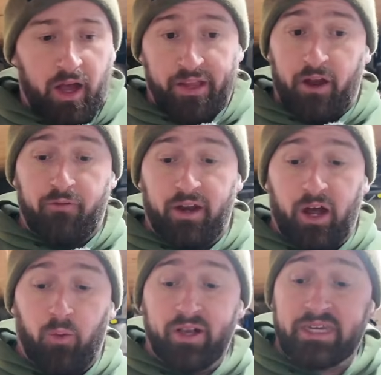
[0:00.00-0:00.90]
I don't really
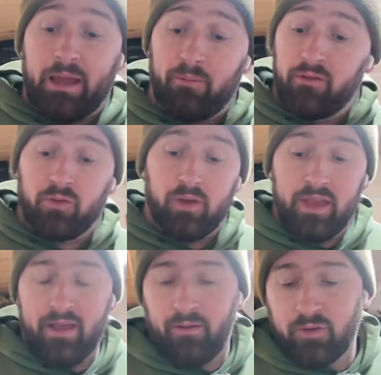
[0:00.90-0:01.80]
know what it's capable of doing
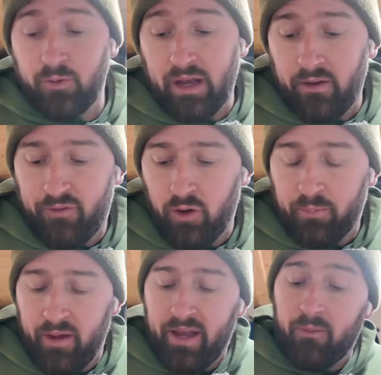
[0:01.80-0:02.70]
yet until we get to the field,
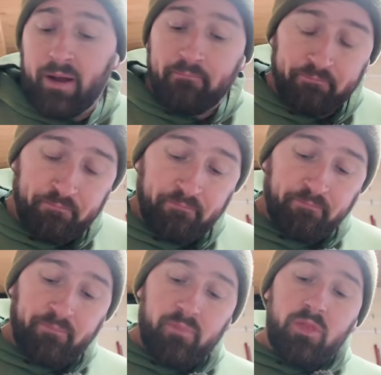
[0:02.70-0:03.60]
but anyway,
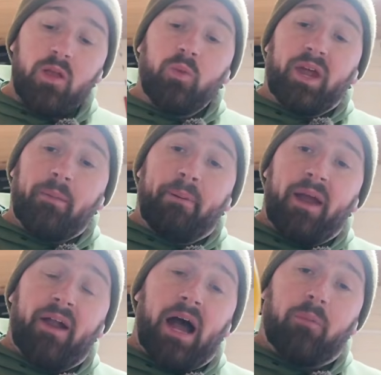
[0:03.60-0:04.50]
we're going to
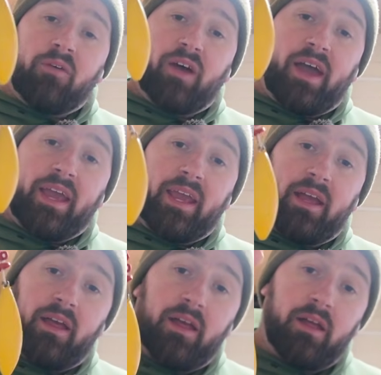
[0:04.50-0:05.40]
pair it up with a
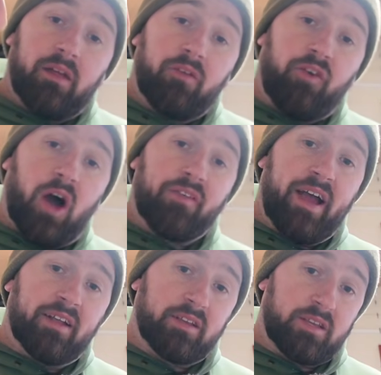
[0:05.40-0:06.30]

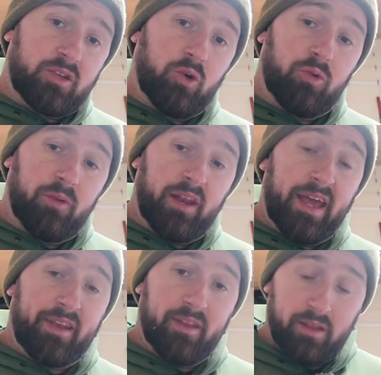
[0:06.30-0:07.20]
5-ounce tournament
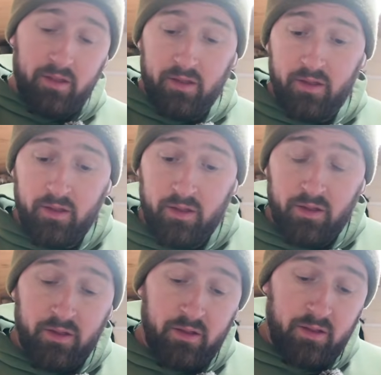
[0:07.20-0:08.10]
lead.
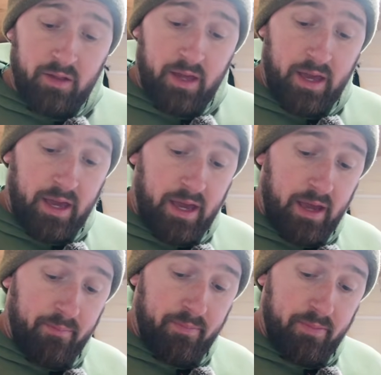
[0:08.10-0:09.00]

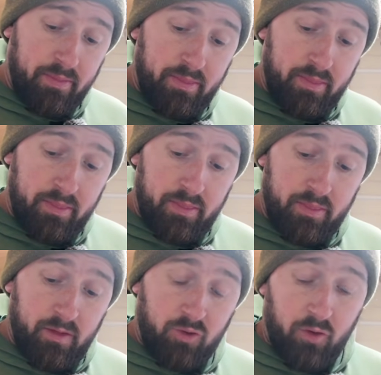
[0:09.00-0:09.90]

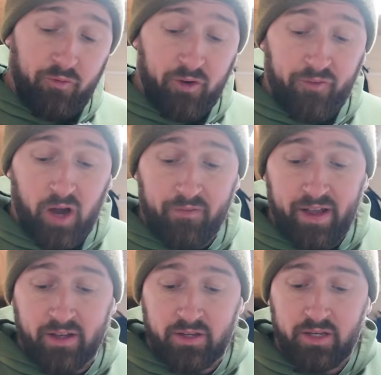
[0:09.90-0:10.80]
I've gone for a
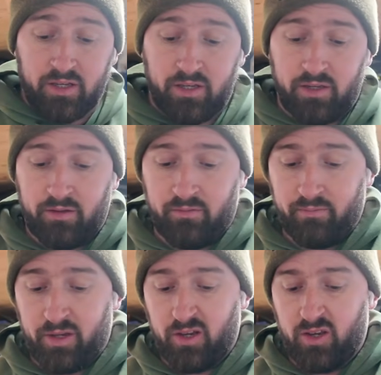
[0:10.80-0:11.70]
5-ounce just
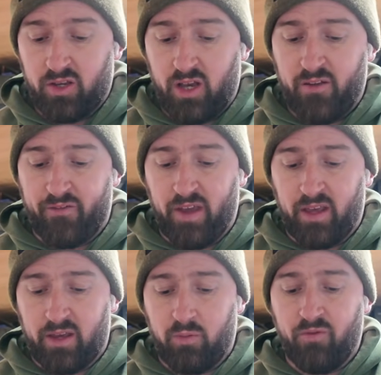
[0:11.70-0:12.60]
because I
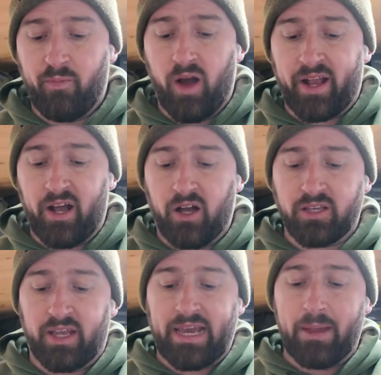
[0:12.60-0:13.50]
think with my
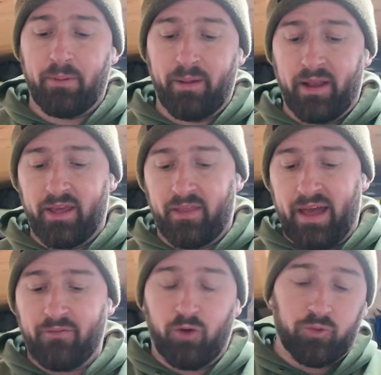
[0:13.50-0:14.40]
casting capability
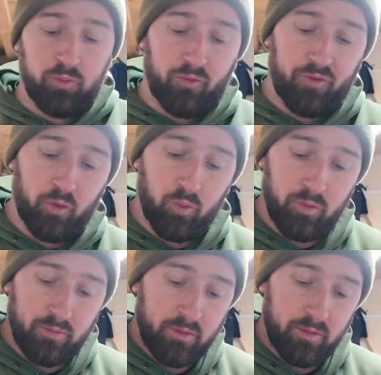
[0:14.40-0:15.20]
that rod will feel